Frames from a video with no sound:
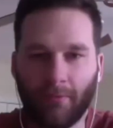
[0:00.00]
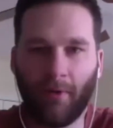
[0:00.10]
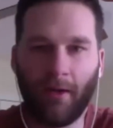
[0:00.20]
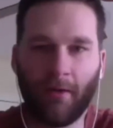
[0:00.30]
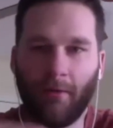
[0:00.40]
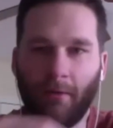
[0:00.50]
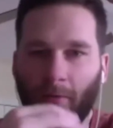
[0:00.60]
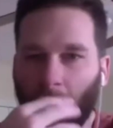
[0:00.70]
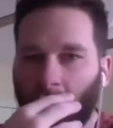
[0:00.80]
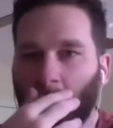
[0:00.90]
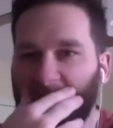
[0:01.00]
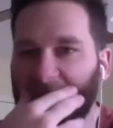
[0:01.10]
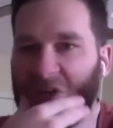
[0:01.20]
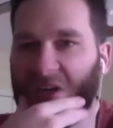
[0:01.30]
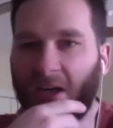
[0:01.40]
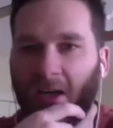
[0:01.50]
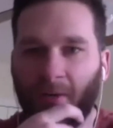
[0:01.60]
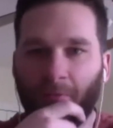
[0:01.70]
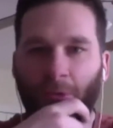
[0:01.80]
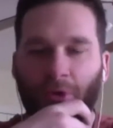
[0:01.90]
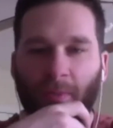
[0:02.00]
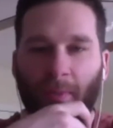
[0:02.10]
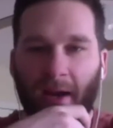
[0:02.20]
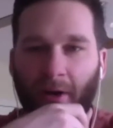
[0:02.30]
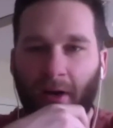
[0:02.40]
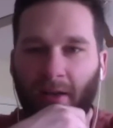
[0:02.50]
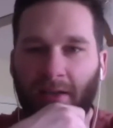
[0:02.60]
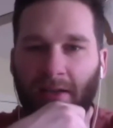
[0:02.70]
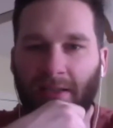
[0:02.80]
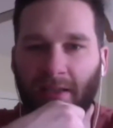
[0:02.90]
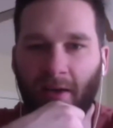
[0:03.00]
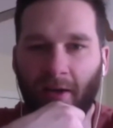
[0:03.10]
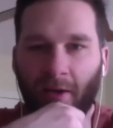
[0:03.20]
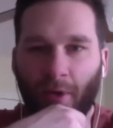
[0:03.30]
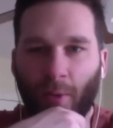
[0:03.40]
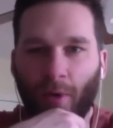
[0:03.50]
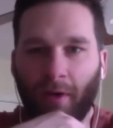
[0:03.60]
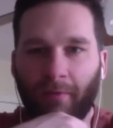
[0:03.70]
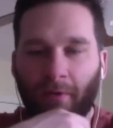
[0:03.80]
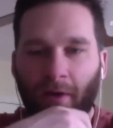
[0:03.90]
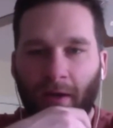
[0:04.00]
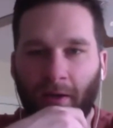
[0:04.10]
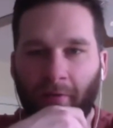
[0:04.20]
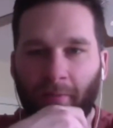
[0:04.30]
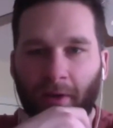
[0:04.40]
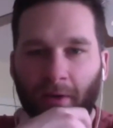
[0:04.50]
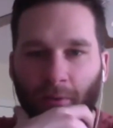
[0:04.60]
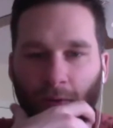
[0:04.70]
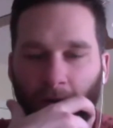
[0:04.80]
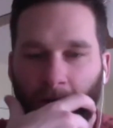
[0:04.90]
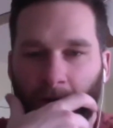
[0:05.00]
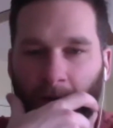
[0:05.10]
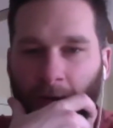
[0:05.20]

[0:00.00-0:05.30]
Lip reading: right on. What was your background in the D.C. area? Were you working in government or?